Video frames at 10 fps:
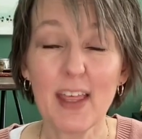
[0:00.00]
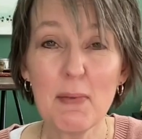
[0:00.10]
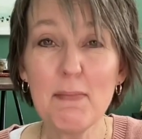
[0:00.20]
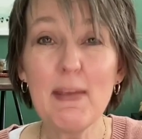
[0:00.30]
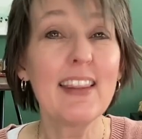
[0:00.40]
they
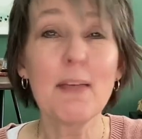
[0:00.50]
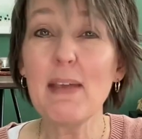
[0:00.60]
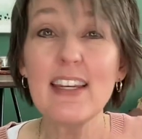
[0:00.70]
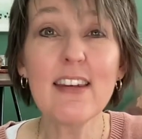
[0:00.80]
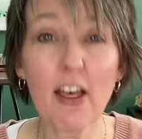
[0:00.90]

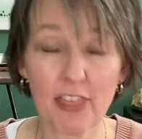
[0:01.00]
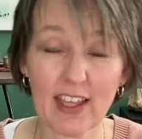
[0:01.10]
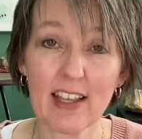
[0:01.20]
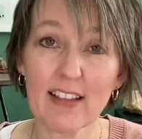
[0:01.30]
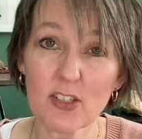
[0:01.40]
mean
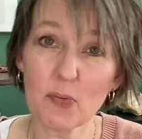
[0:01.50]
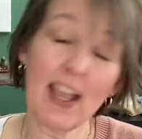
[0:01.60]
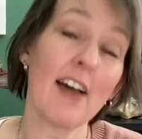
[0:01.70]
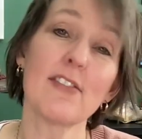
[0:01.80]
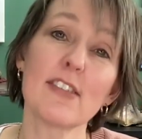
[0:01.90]
nothing unless we
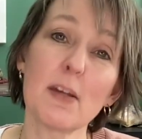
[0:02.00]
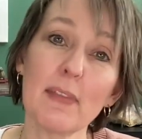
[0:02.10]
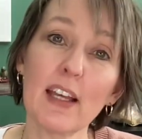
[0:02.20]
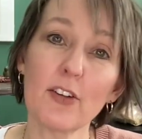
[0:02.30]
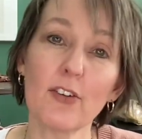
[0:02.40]
have
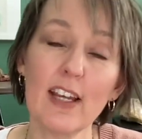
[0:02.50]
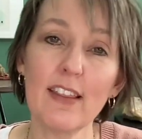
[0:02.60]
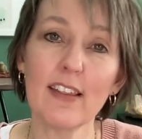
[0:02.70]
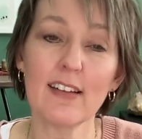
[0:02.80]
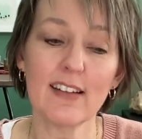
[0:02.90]
something
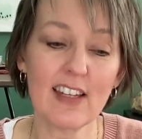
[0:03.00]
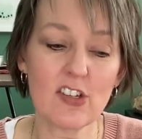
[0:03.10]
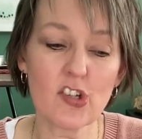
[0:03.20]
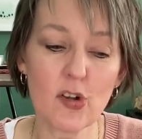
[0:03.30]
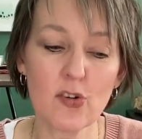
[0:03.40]
underneath it
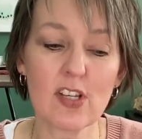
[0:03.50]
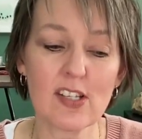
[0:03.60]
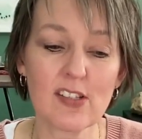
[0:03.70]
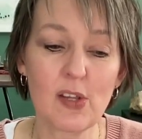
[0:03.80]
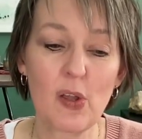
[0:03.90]
that shows
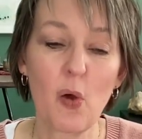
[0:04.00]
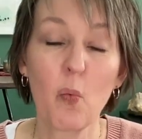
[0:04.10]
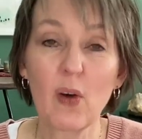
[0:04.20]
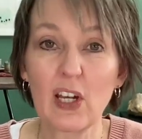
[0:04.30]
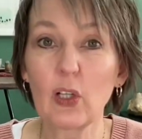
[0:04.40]
us
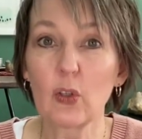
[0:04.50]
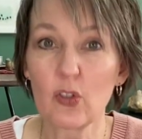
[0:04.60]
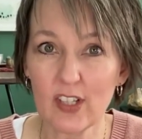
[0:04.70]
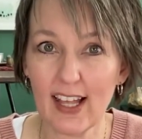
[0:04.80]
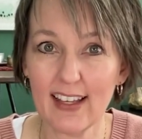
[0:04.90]
what it
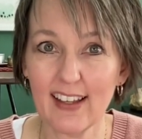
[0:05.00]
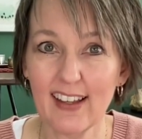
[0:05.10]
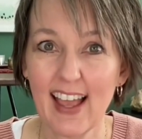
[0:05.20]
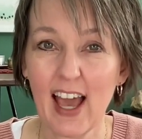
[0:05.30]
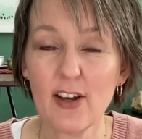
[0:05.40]
looks like.
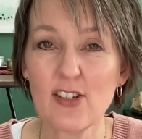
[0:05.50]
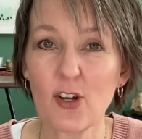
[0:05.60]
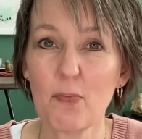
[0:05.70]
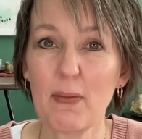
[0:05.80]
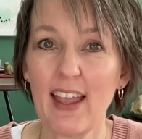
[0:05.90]
How does
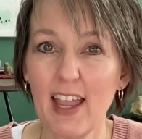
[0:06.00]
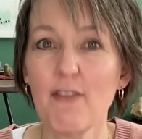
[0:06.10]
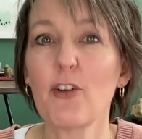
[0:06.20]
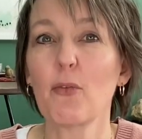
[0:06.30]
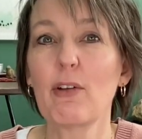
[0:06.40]
our
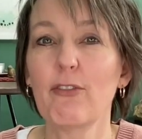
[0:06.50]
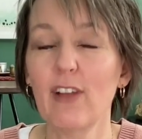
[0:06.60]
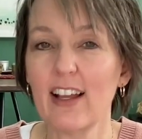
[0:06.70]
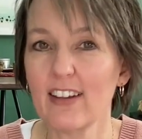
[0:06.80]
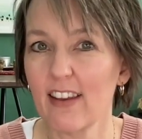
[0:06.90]
behavior
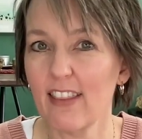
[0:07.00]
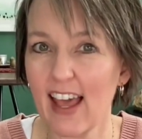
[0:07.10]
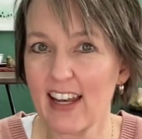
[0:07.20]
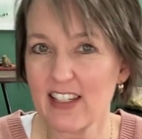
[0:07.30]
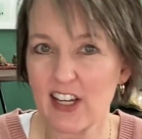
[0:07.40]
reflect
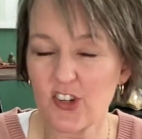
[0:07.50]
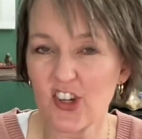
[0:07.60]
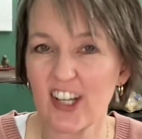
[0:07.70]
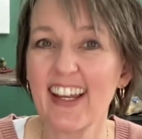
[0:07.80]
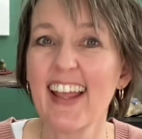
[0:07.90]
that
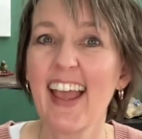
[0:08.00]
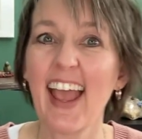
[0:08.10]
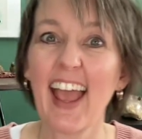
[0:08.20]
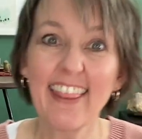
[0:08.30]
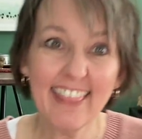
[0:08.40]
intention?
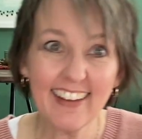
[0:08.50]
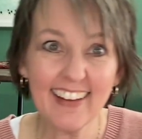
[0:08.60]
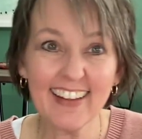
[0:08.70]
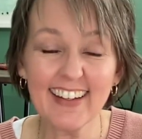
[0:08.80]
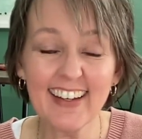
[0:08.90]
And
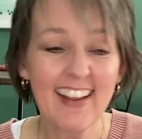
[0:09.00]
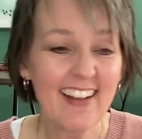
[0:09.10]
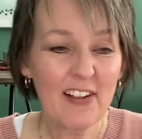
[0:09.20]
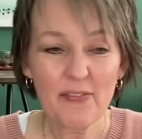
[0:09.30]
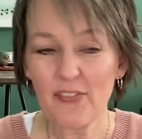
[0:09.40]
then
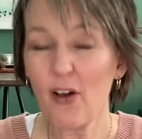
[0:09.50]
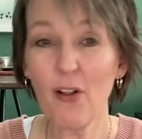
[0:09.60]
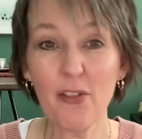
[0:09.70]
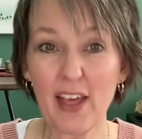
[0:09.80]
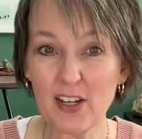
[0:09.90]

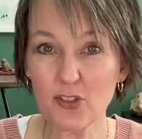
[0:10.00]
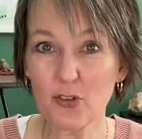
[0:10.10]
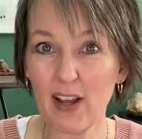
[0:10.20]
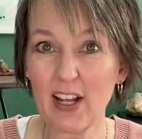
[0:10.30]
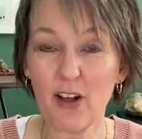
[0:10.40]
all of that is
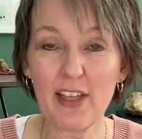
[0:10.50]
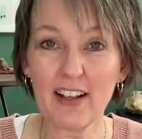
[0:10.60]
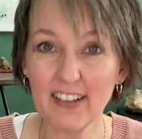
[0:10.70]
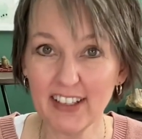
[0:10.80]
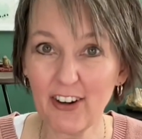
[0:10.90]
great. All
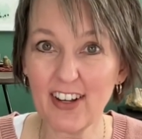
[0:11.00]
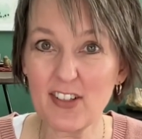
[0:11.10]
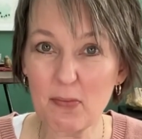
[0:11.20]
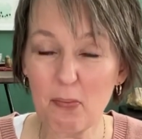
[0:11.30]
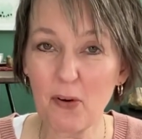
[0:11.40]
that clarity
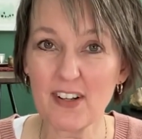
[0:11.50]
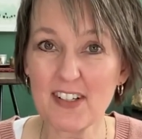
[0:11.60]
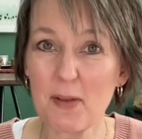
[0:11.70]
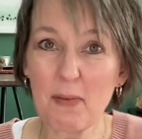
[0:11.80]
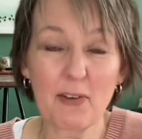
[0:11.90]
is
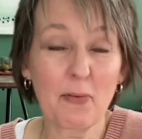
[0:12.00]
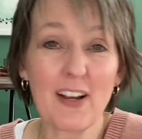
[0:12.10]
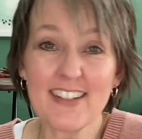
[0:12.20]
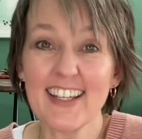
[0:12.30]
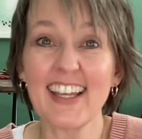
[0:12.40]
important. But if we're
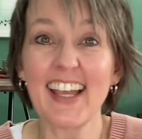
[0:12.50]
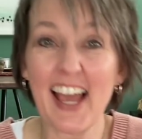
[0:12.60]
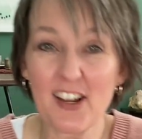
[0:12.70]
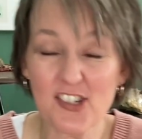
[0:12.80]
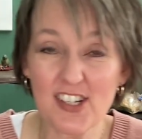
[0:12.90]
not taking
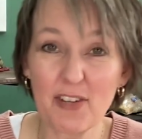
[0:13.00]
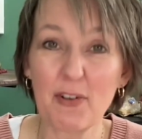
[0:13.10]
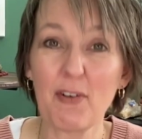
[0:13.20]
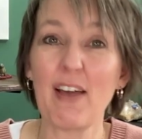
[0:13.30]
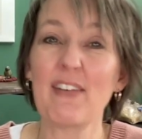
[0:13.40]
action, if
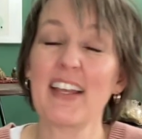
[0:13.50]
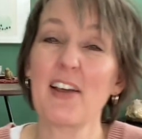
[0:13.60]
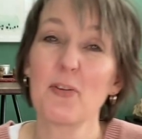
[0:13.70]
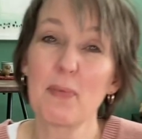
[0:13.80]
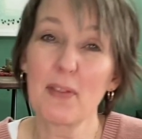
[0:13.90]
we don't have an
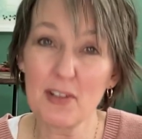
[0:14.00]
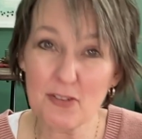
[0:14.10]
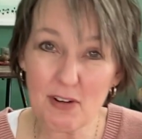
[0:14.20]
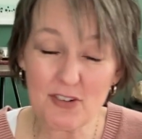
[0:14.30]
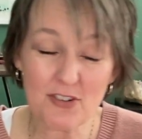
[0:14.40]
accountability
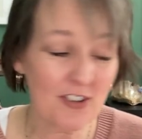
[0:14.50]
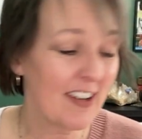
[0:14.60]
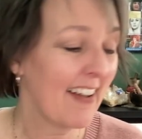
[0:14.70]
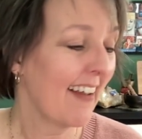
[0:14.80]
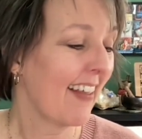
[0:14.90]
structure,
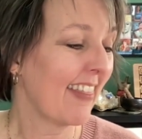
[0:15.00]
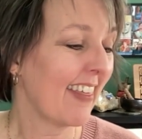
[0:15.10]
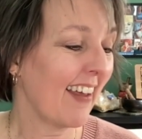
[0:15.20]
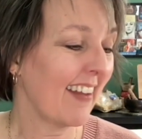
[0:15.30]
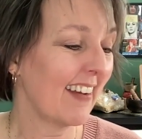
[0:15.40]

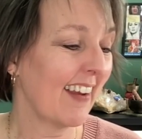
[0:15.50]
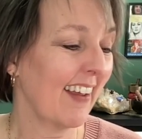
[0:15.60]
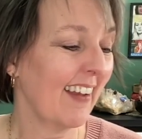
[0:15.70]
then